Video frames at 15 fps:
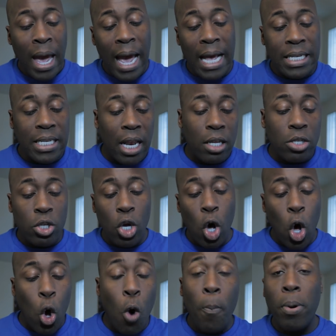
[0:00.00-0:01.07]
and set it to your
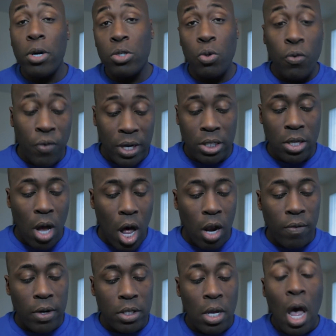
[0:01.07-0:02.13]
own personal risk
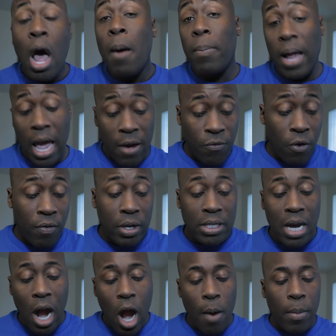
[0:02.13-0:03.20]
tolerance. Plan for
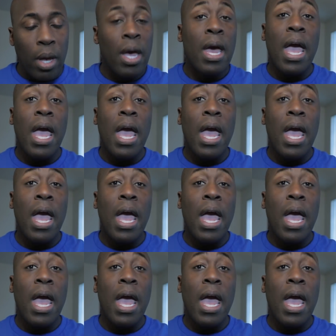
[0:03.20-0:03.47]
retirement.